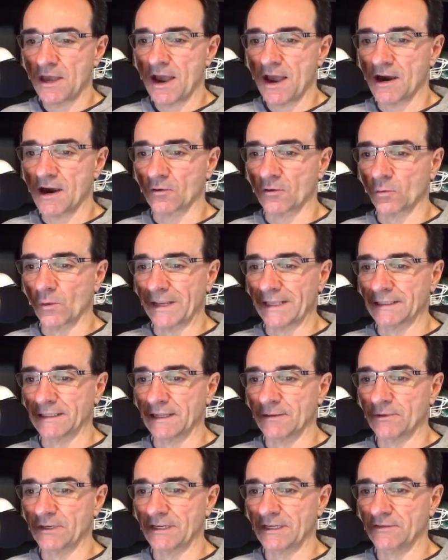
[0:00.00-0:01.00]
Are we
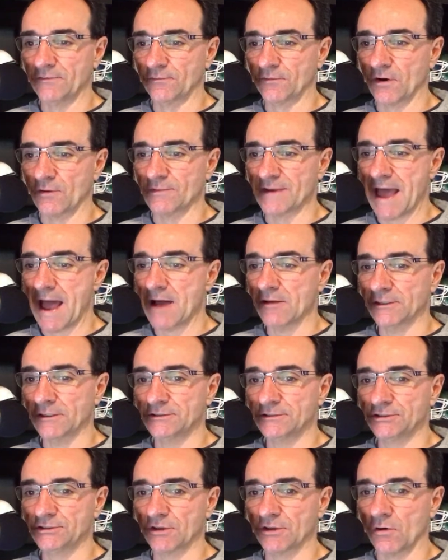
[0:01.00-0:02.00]
limited from
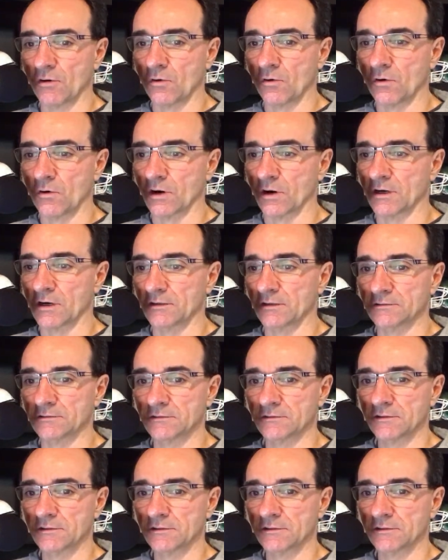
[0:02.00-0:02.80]
knowledge, or